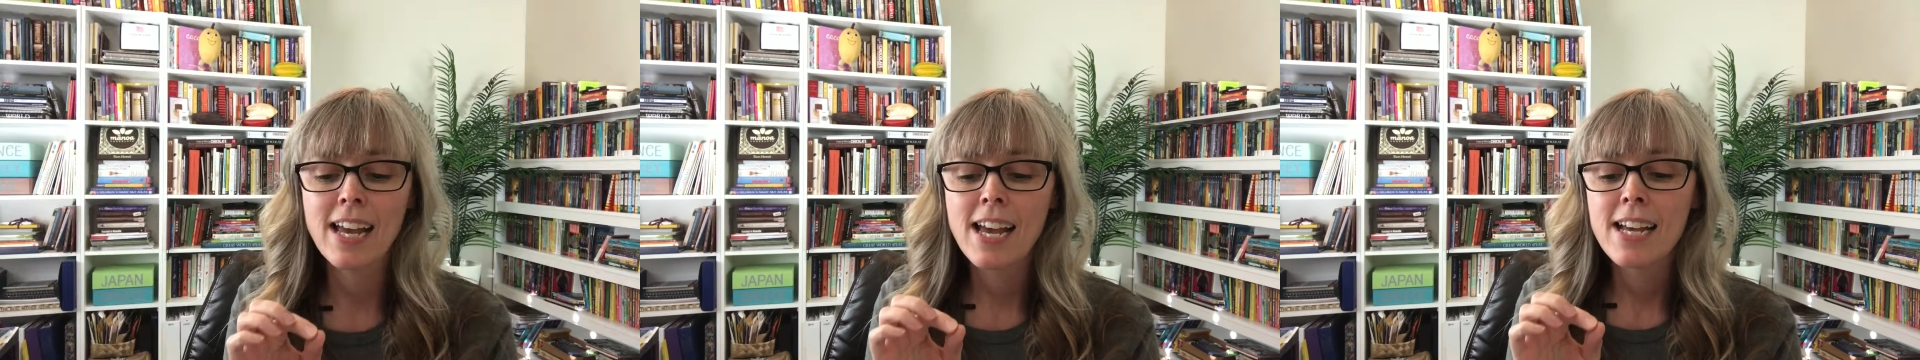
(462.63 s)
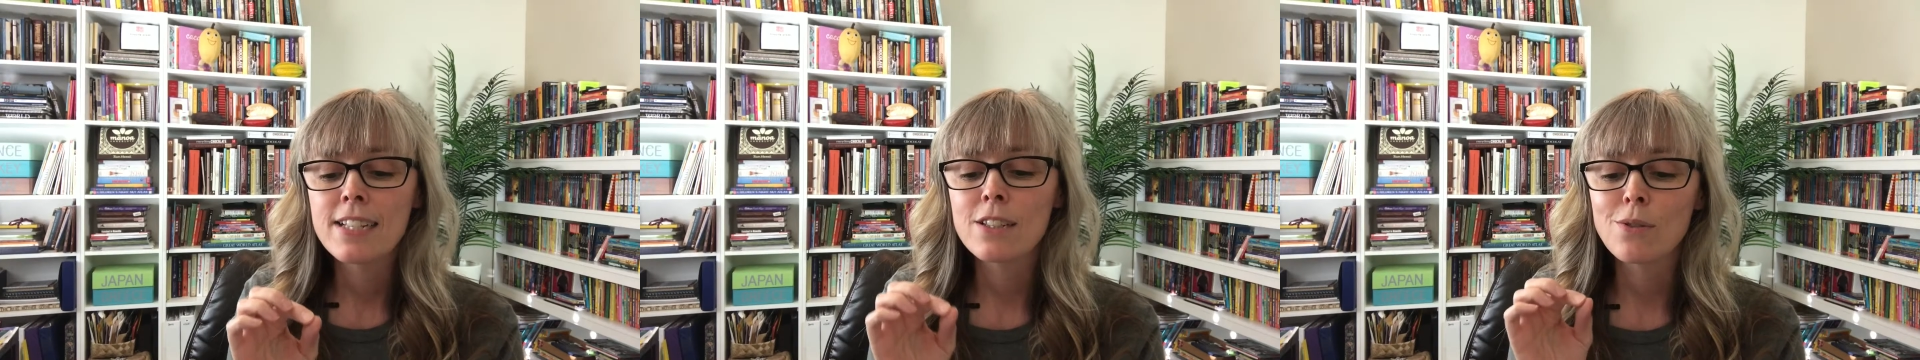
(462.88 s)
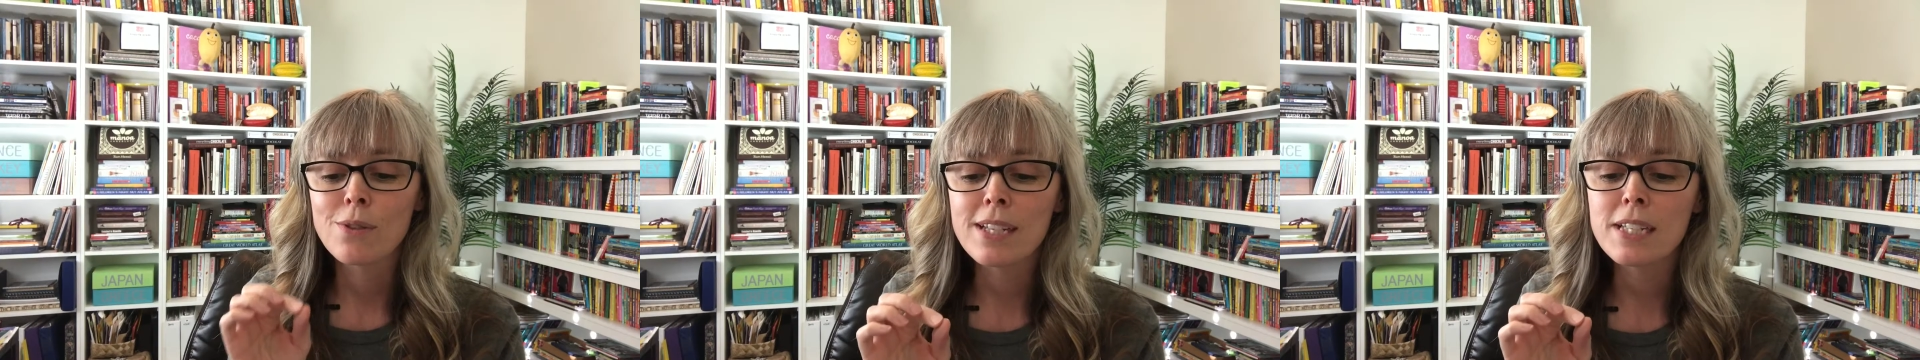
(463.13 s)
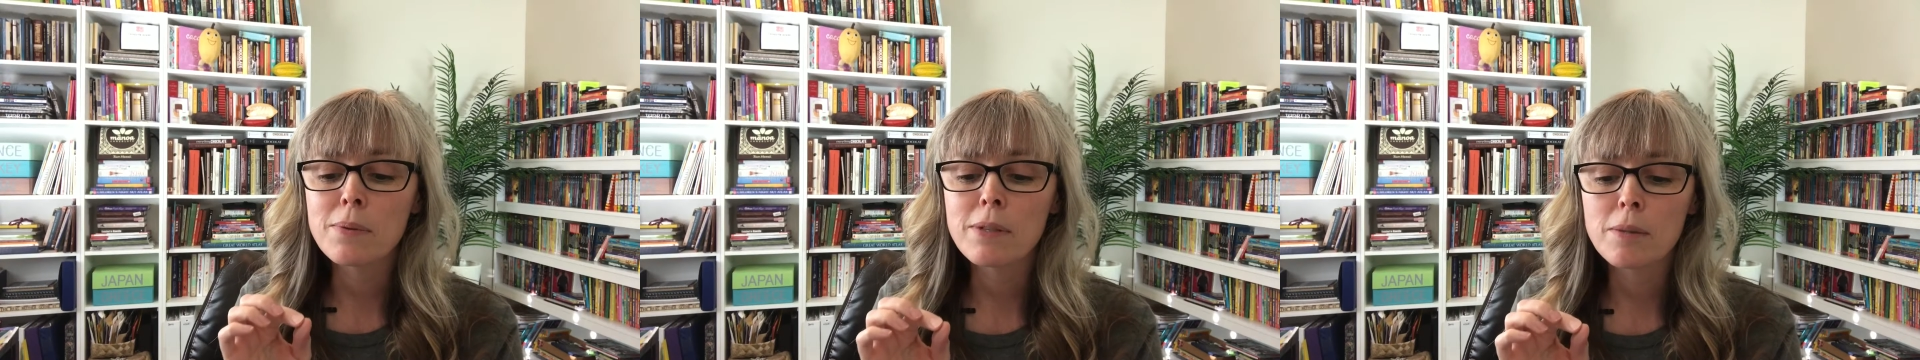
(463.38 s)
So
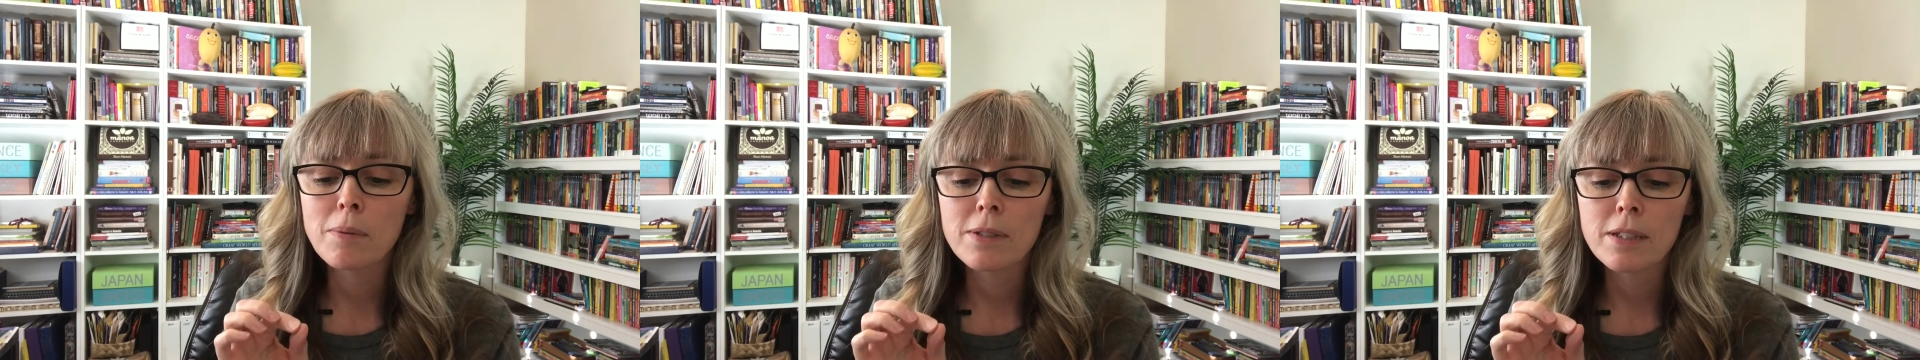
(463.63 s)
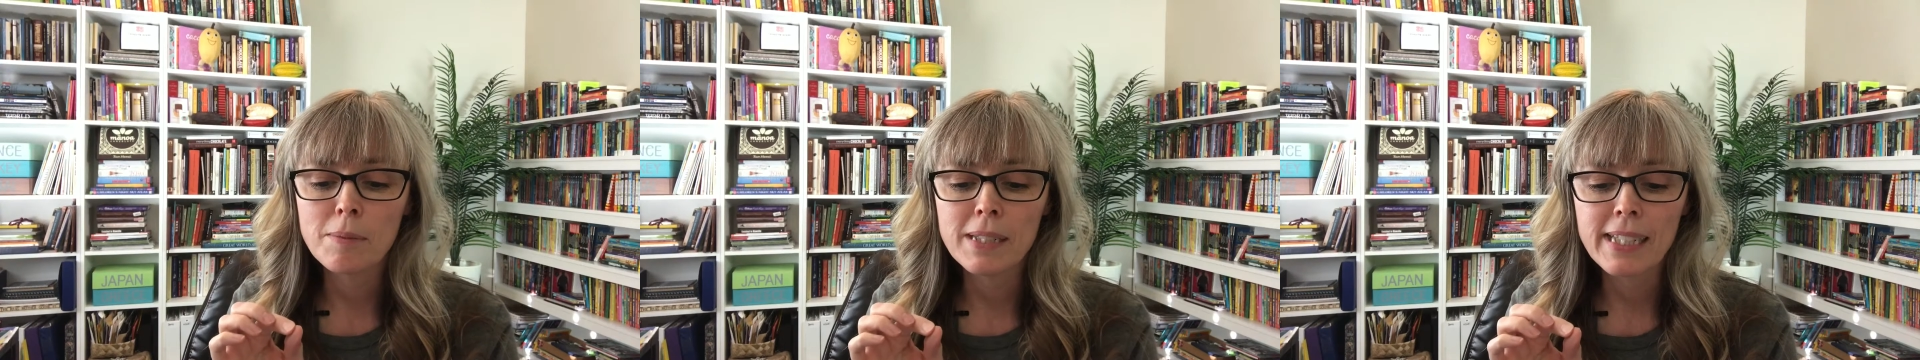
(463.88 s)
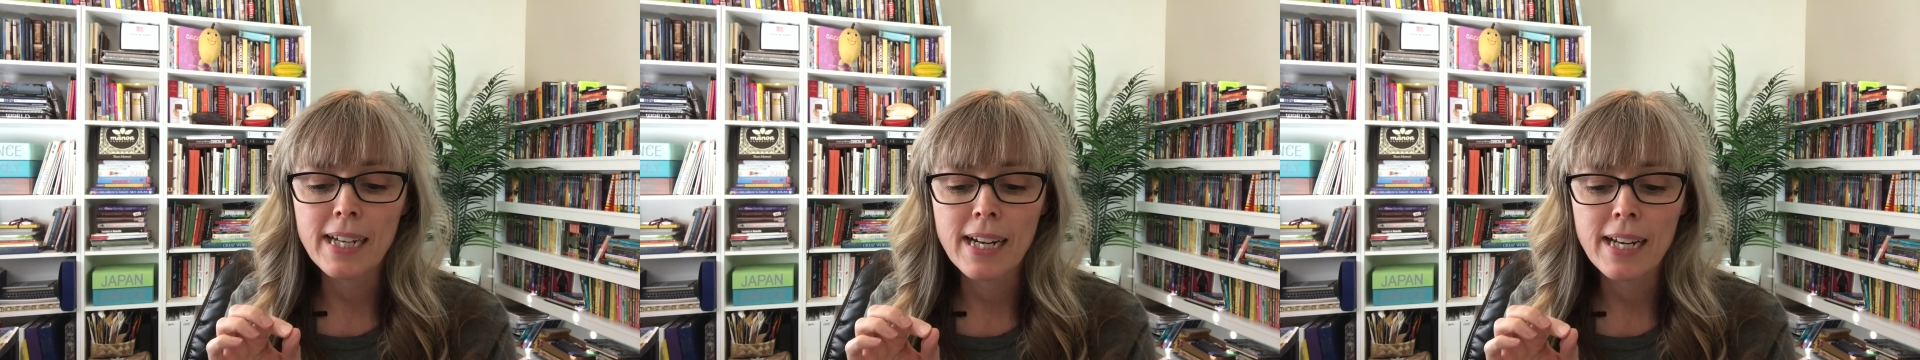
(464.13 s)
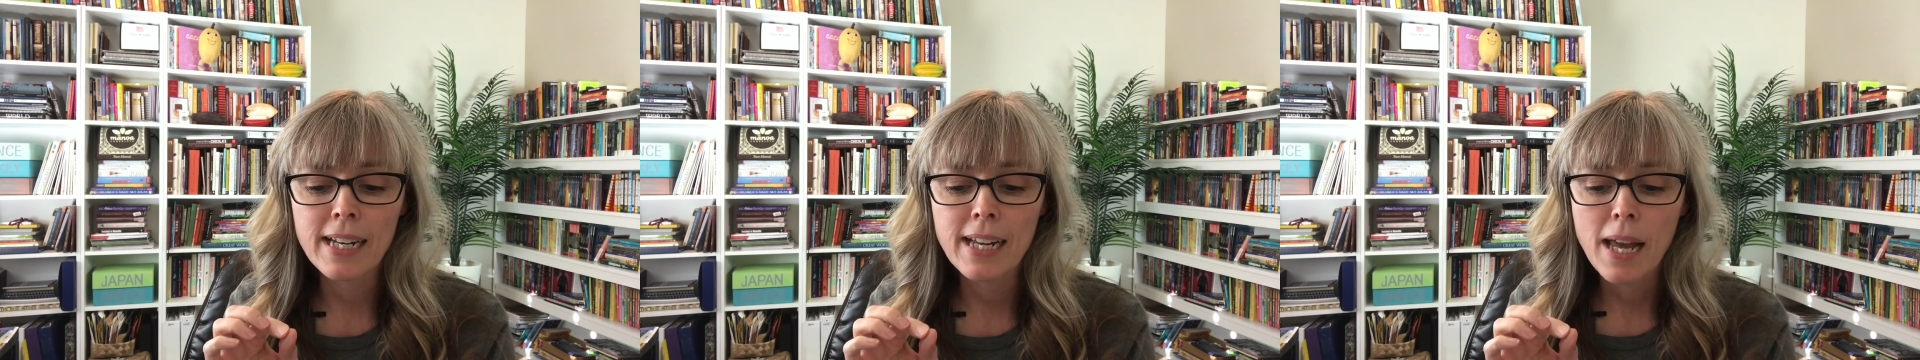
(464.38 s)
this was supposed to be
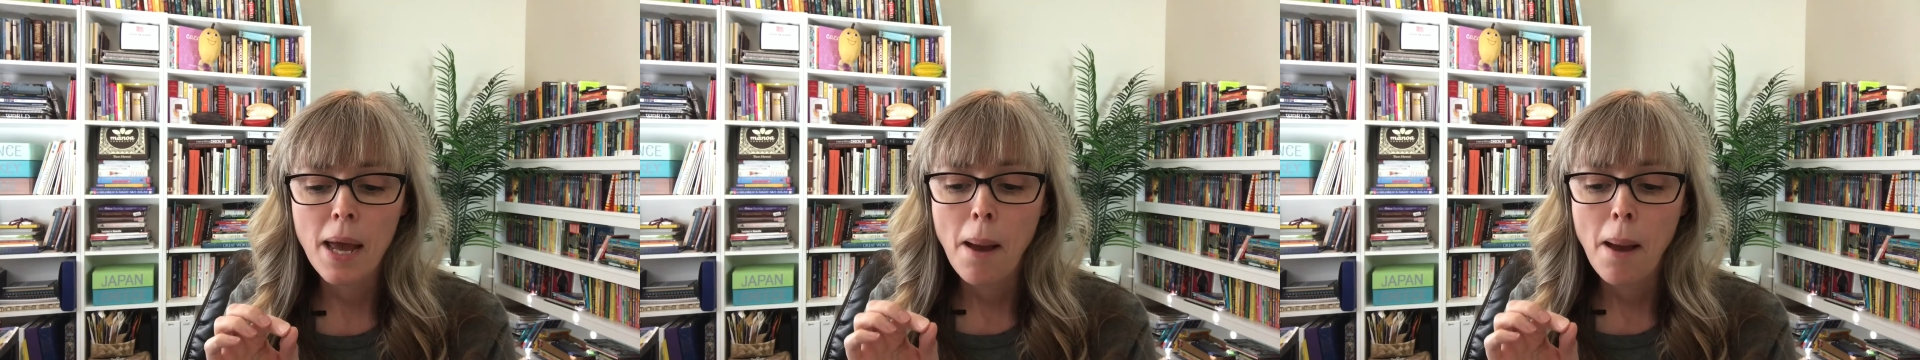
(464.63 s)
done